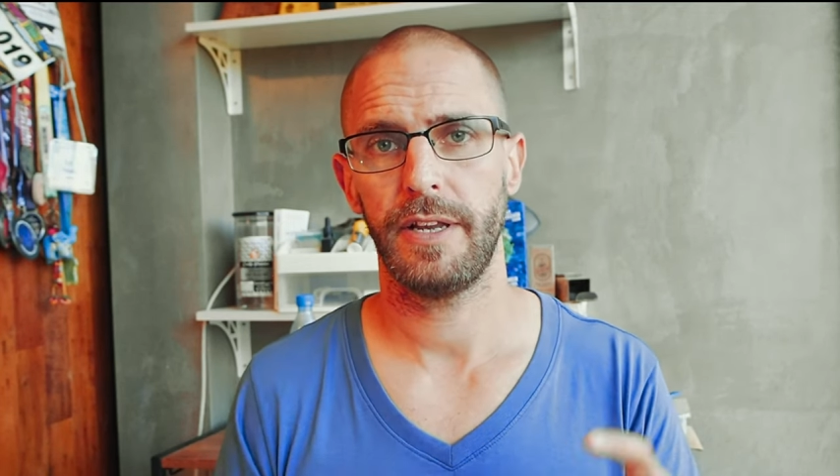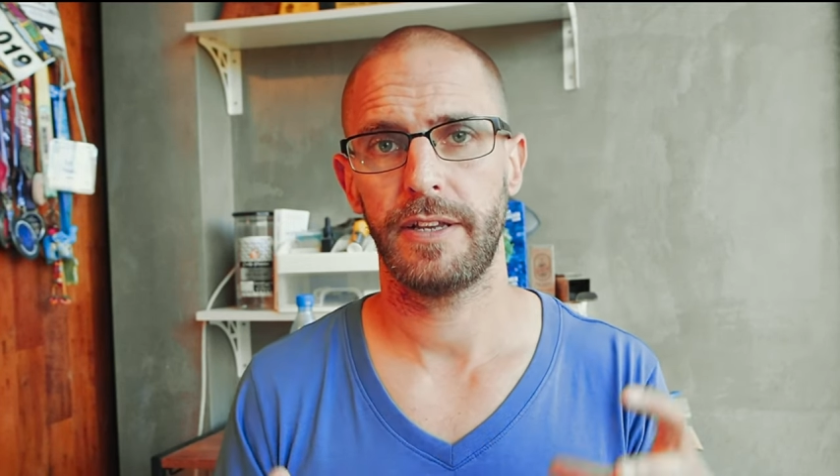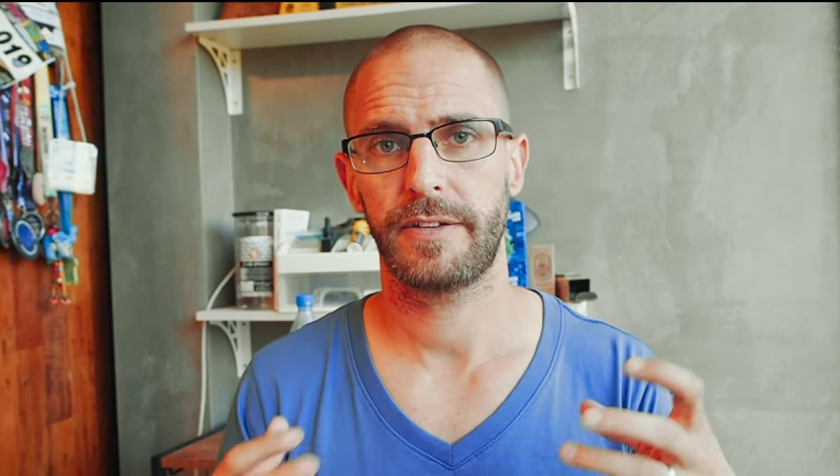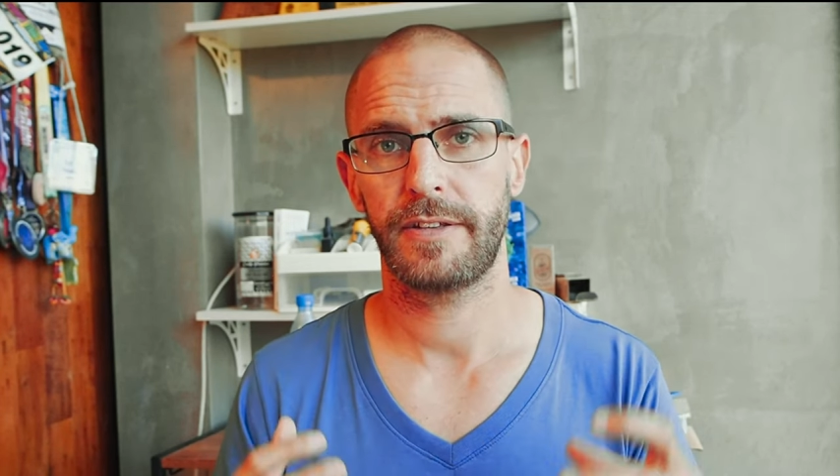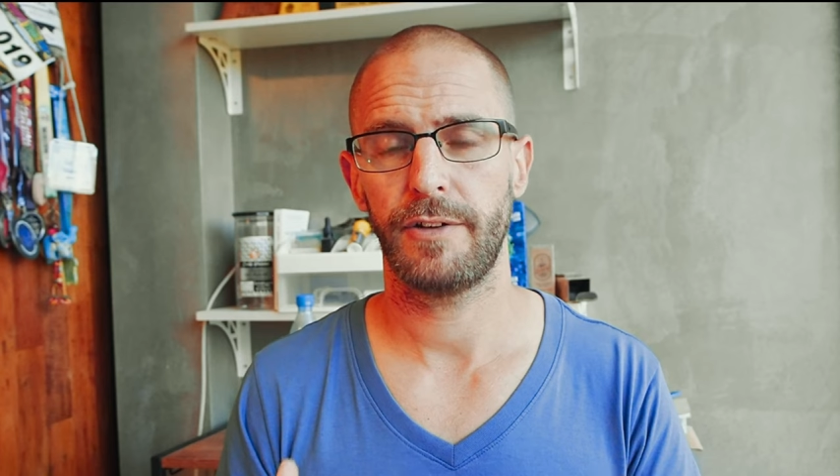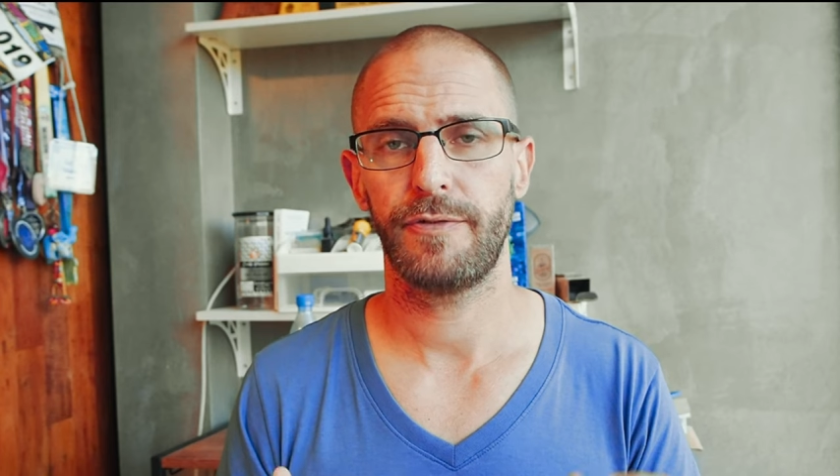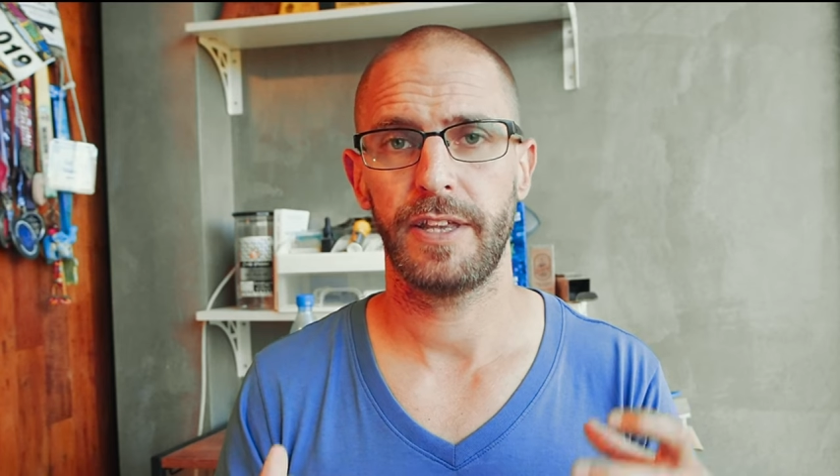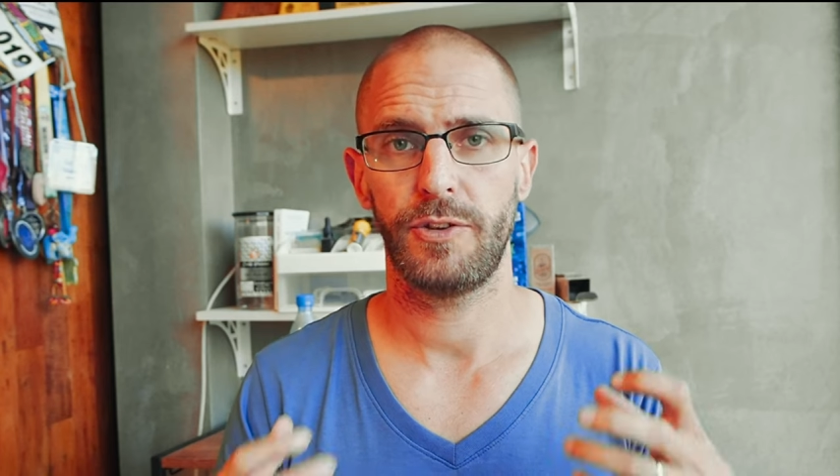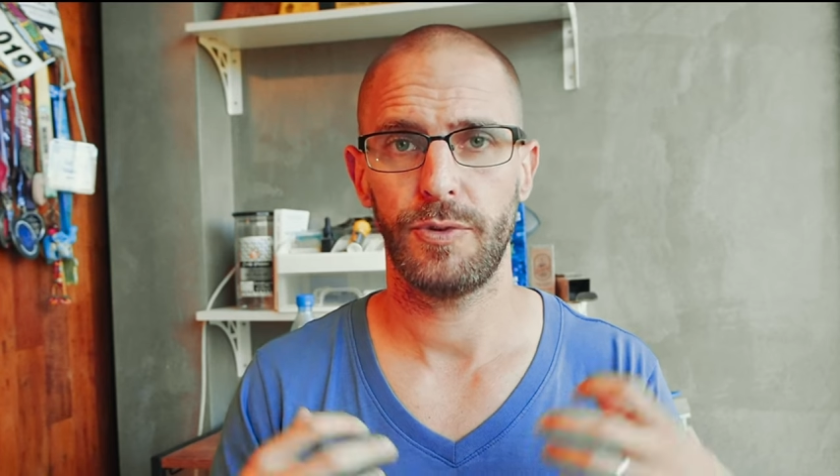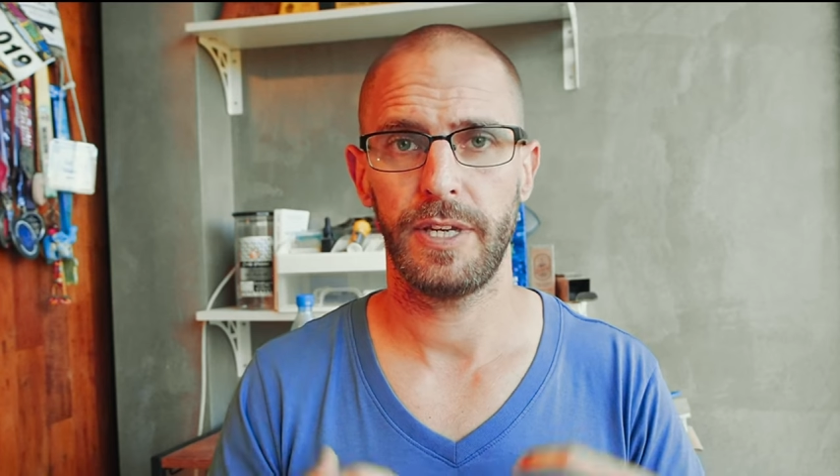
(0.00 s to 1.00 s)
the stuff
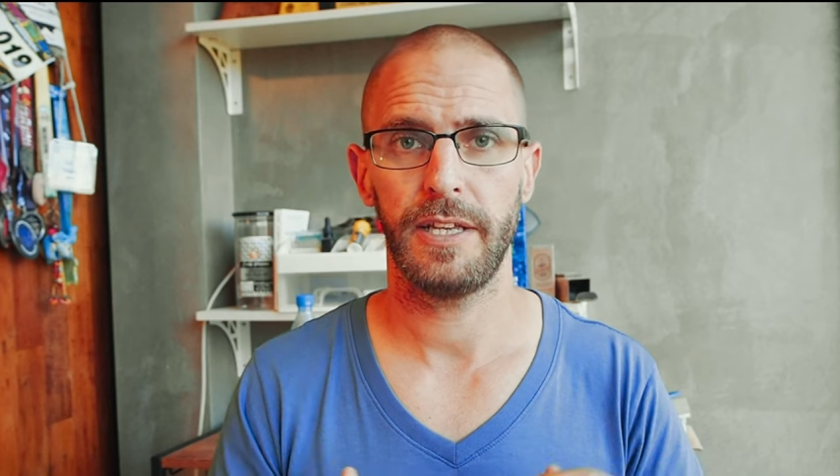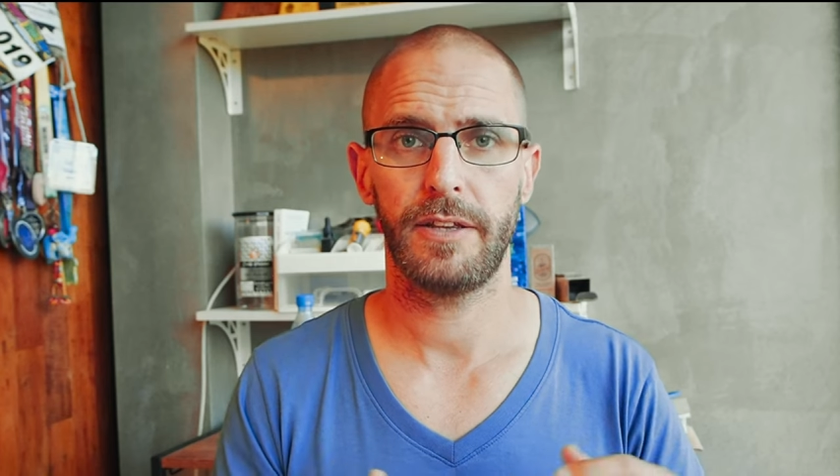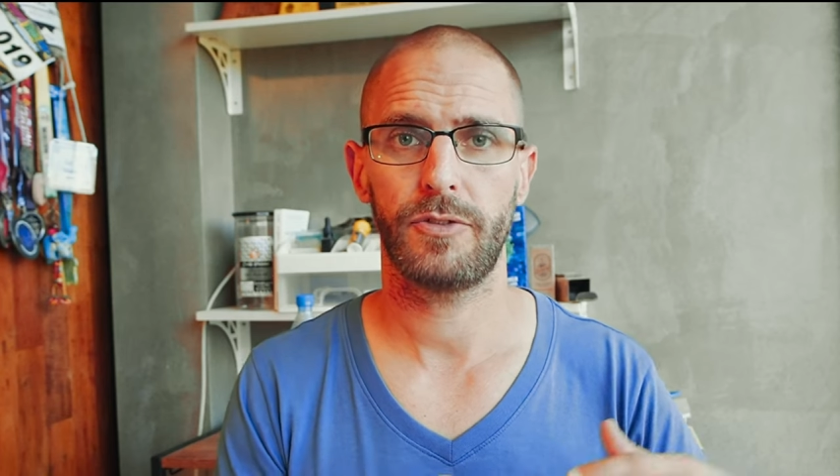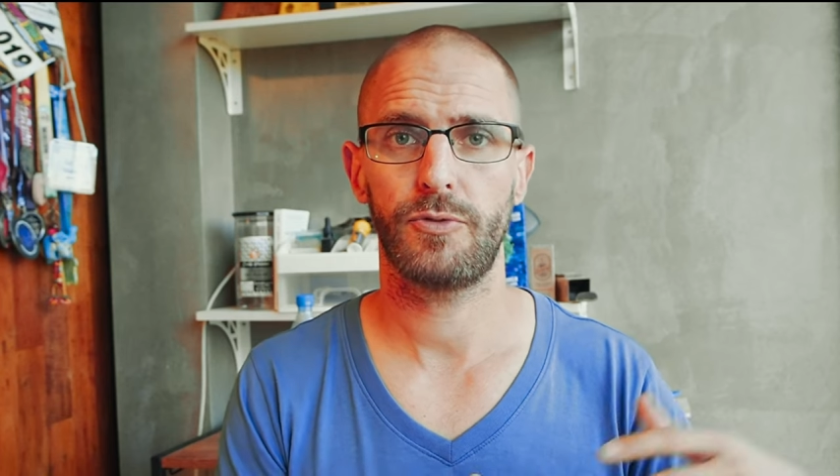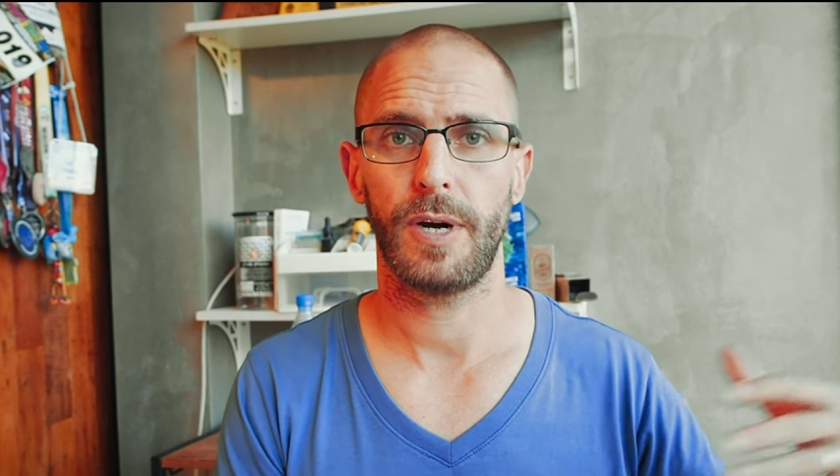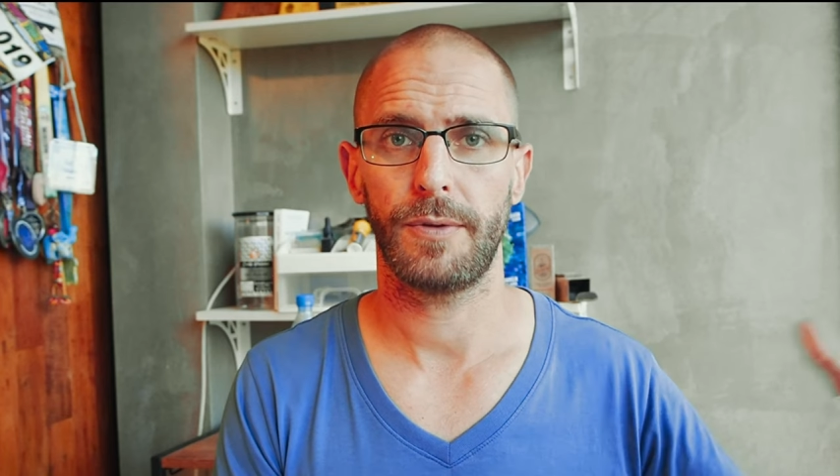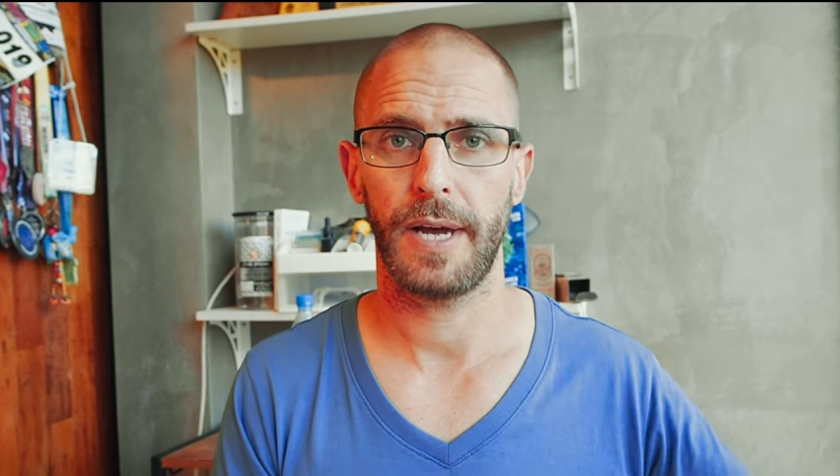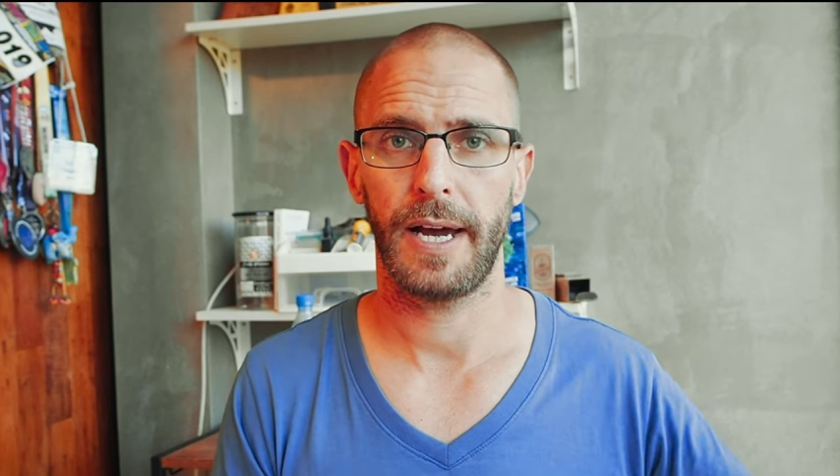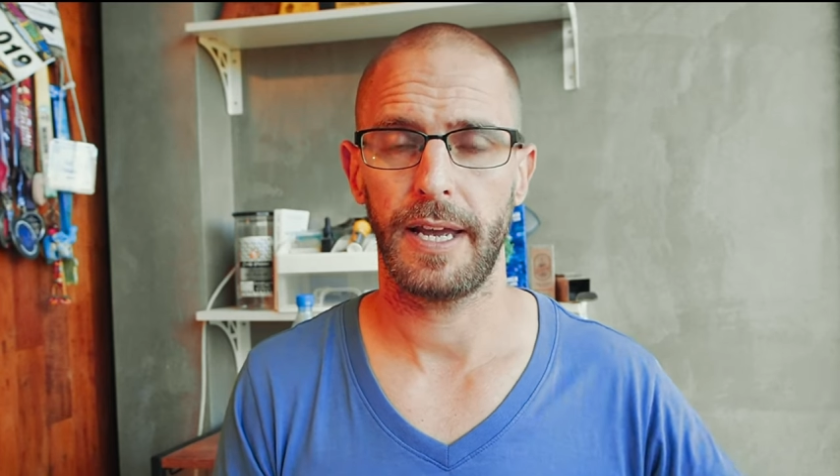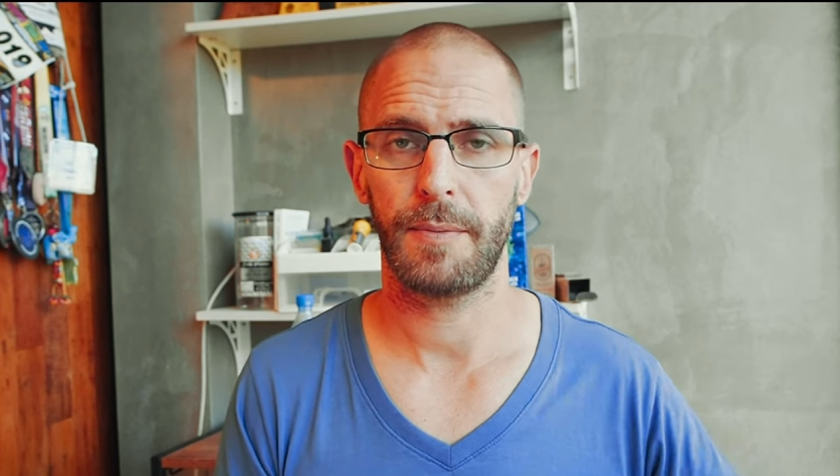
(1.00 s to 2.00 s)
that you need throughout the
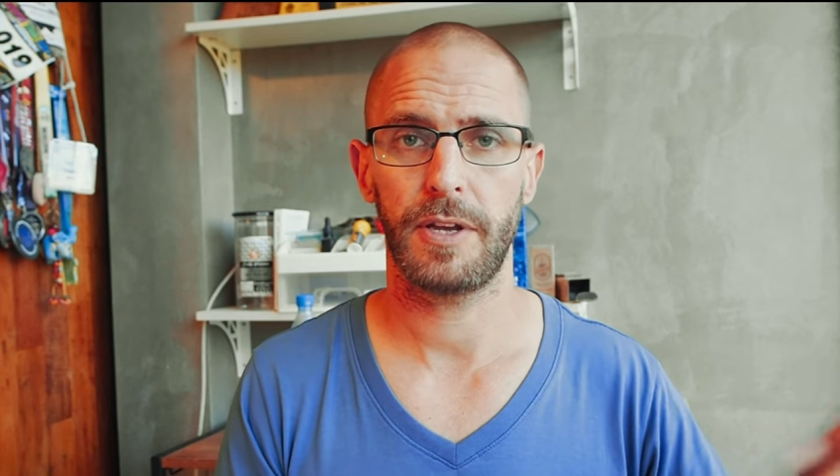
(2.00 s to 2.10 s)
hike,